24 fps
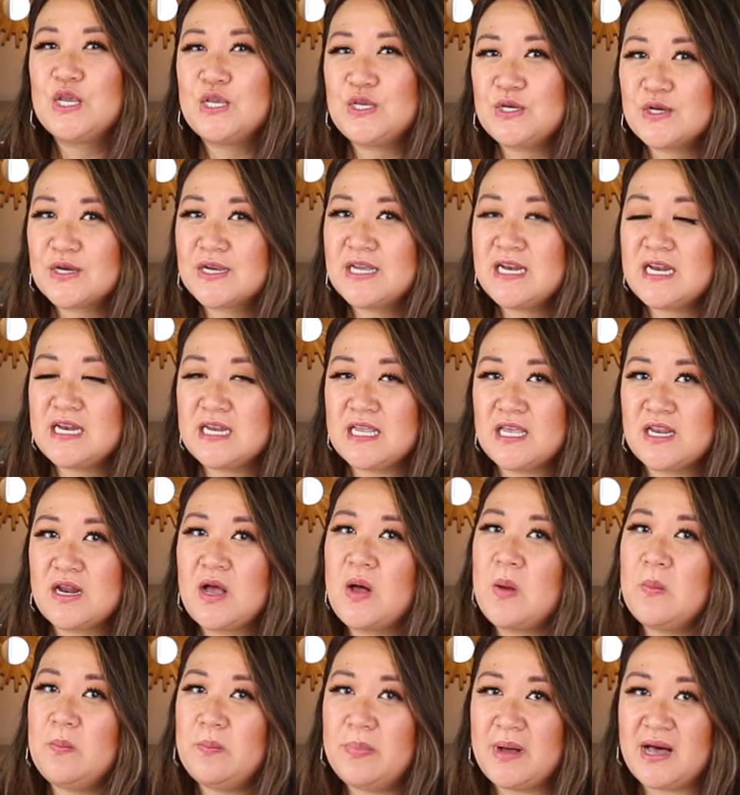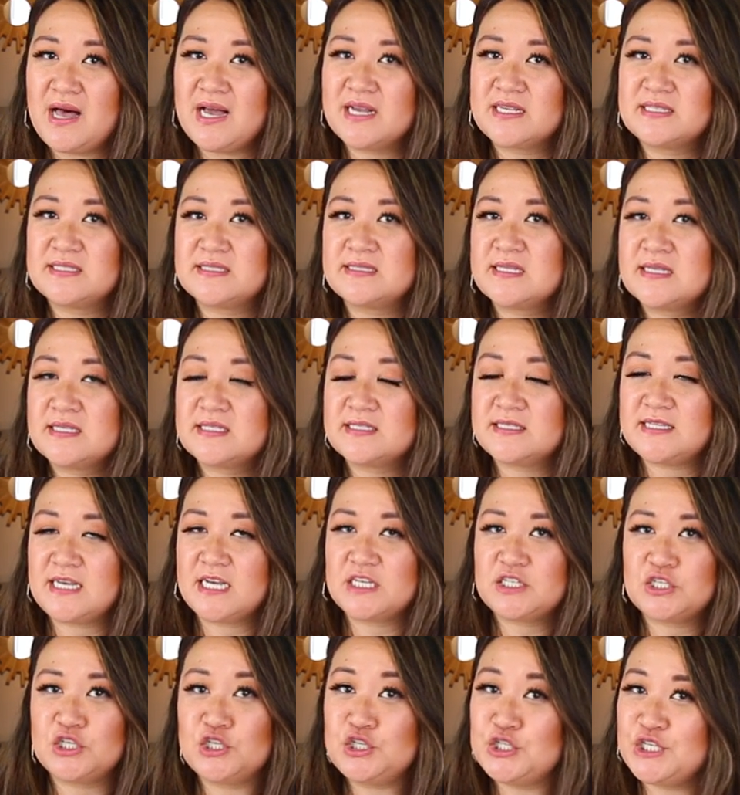you're gonna need a box
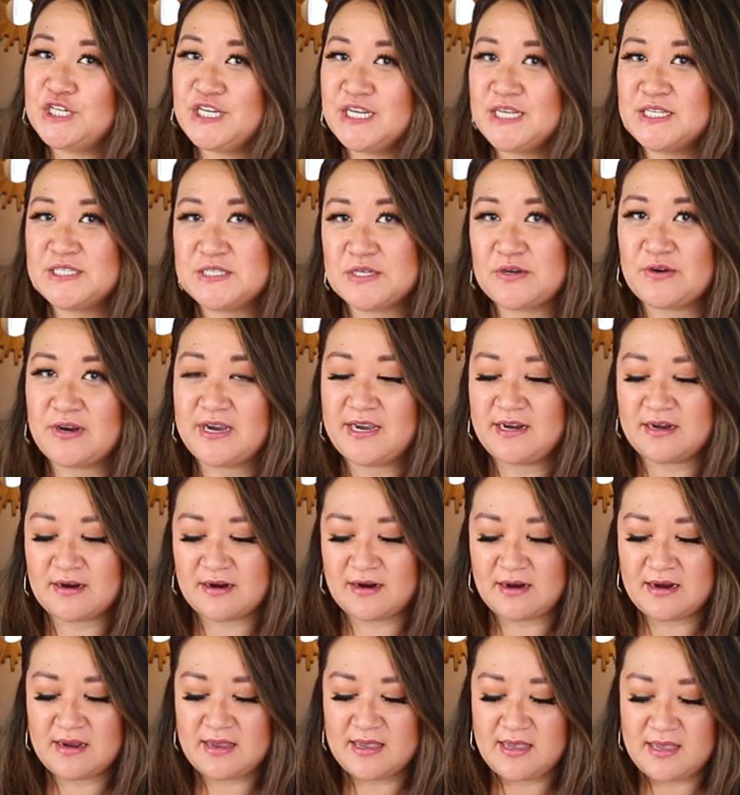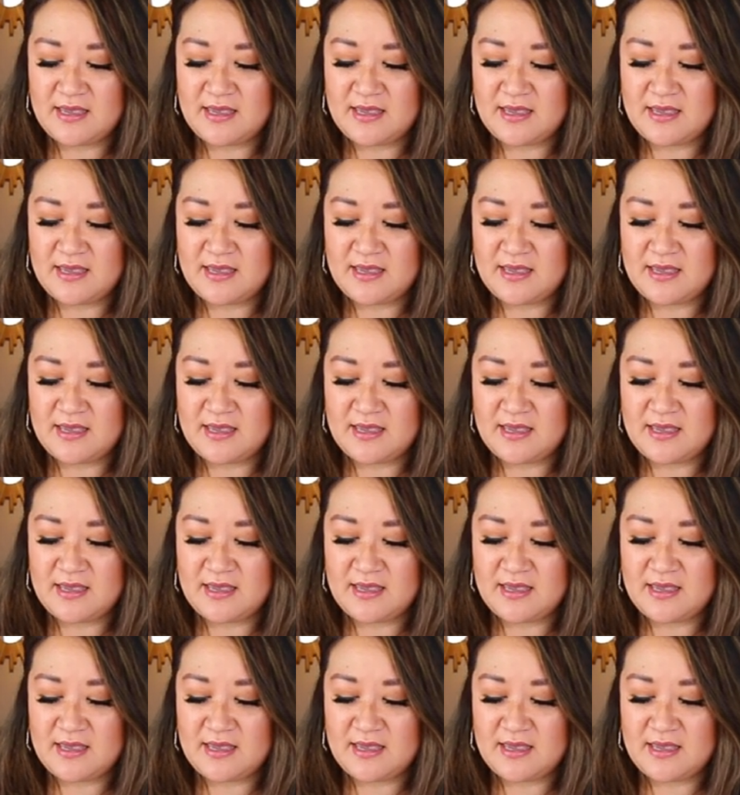slash cheese grater.